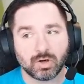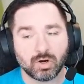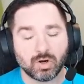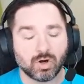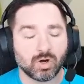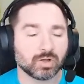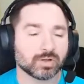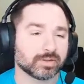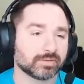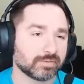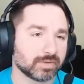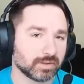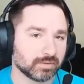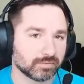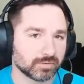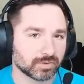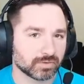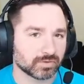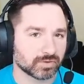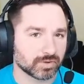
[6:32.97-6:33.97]
all of the
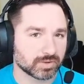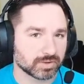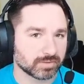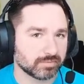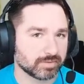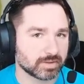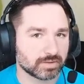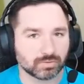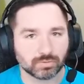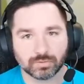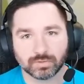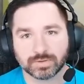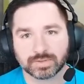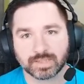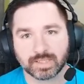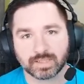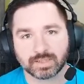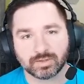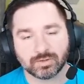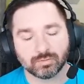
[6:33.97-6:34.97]
versions of the tools
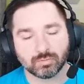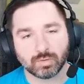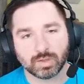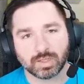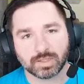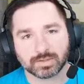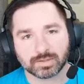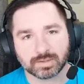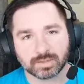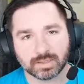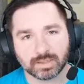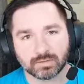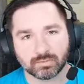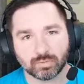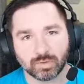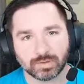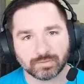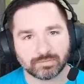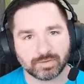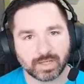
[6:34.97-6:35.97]
that you want in
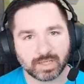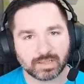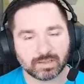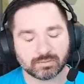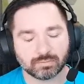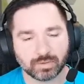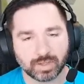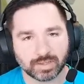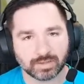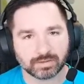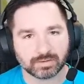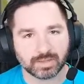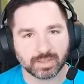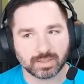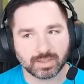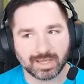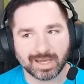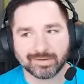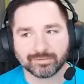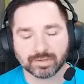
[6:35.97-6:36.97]
one file rather than
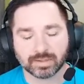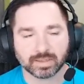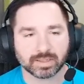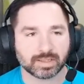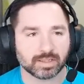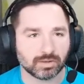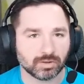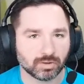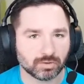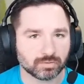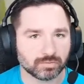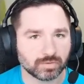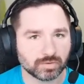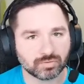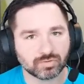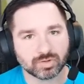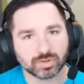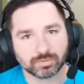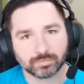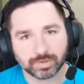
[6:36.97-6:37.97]
having like a node
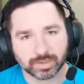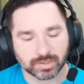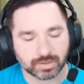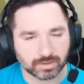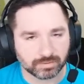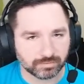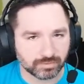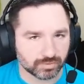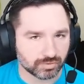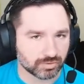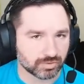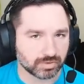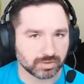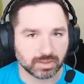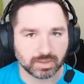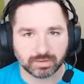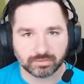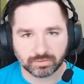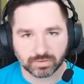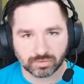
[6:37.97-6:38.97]
version, a Python version,
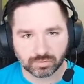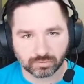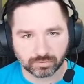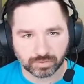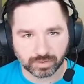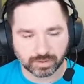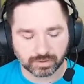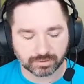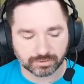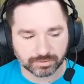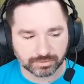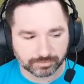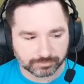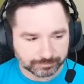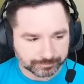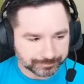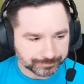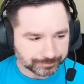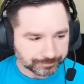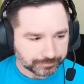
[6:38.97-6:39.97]
individual files,
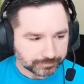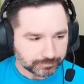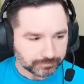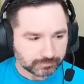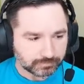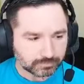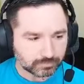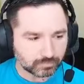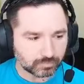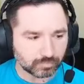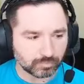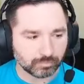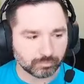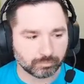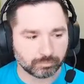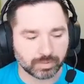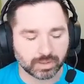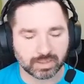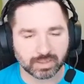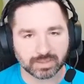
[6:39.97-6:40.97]

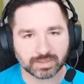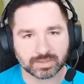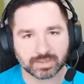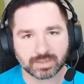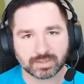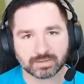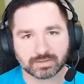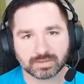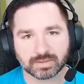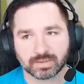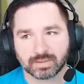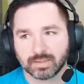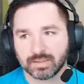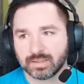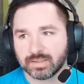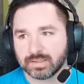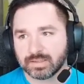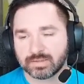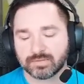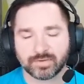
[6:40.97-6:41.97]
because it's
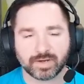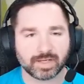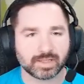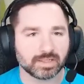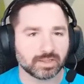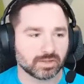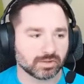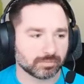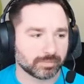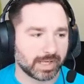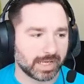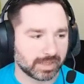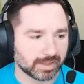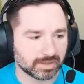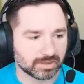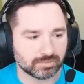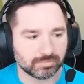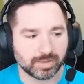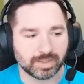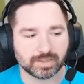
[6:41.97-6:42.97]
defining your
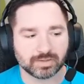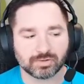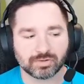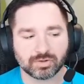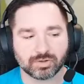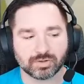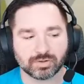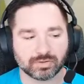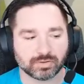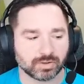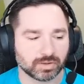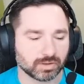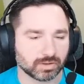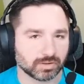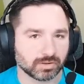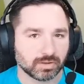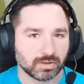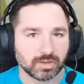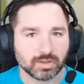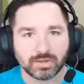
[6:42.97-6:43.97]
package manager, your
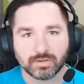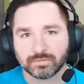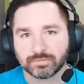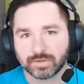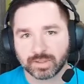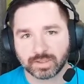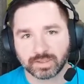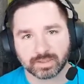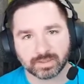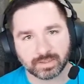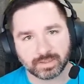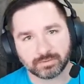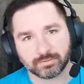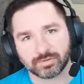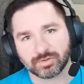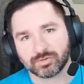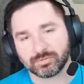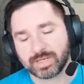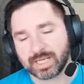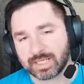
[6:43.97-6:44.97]
front-end
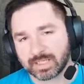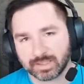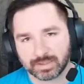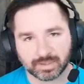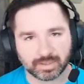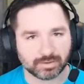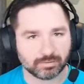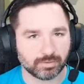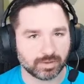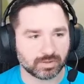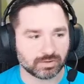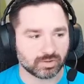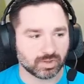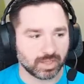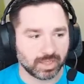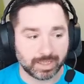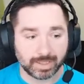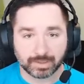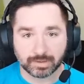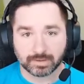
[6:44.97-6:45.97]
language, your back-end language,
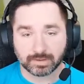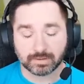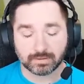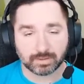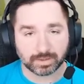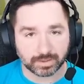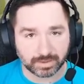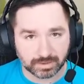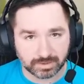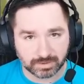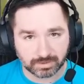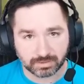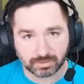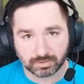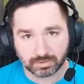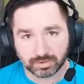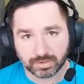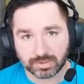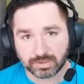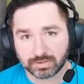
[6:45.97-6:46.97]
and like I said
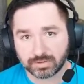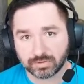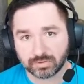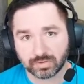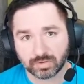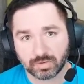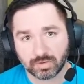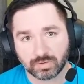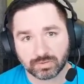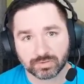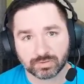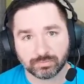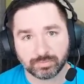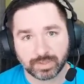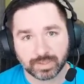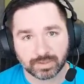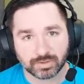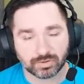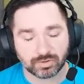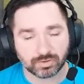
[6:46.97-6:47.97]
earlier, you can also
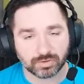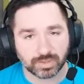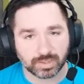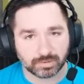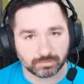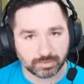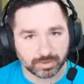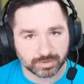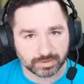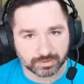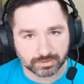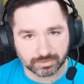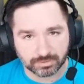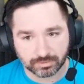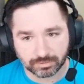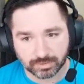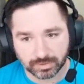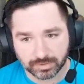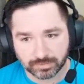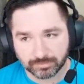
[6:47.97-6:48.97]
manage your databases
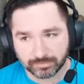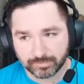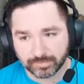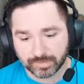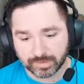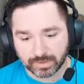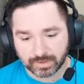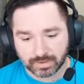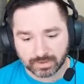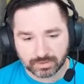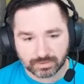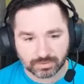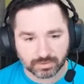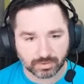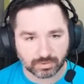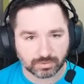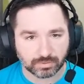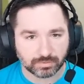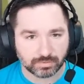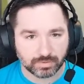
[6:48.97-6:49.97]
through it.
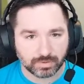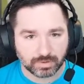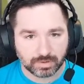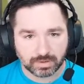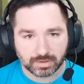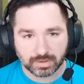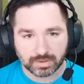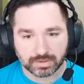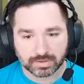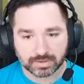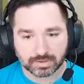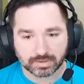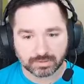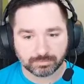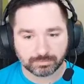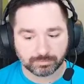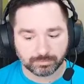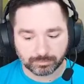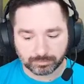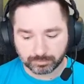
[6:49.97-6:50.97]
So it's a
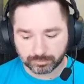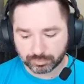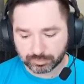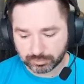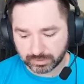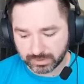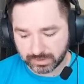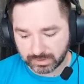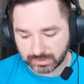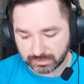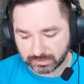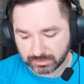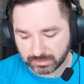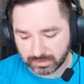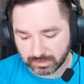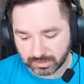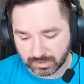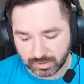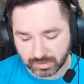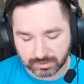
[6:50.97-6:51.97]
pretty
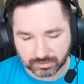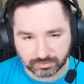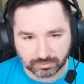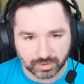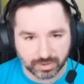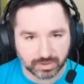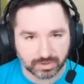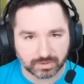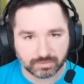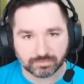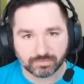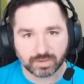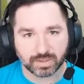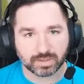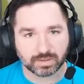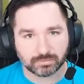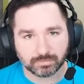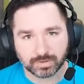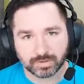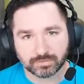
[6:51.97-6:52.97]
great
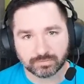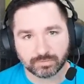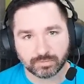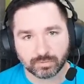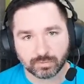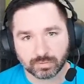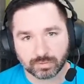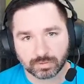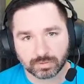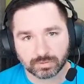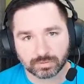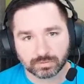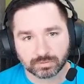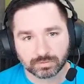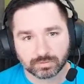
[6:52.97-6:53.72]
environment for